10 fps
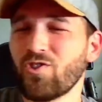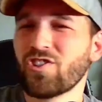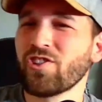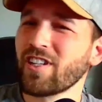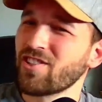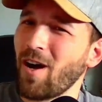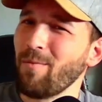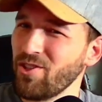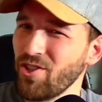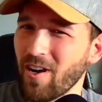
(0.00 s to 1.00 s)
just look at Tom
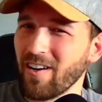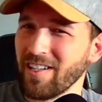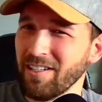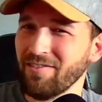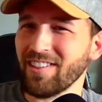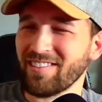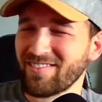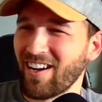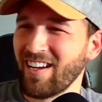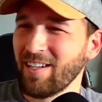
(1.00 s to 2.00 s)
and Jerry, even
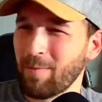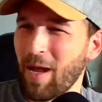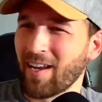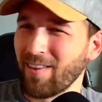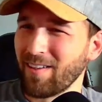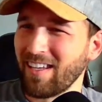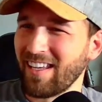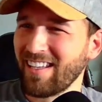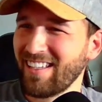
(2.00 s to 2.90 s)
right back in the day.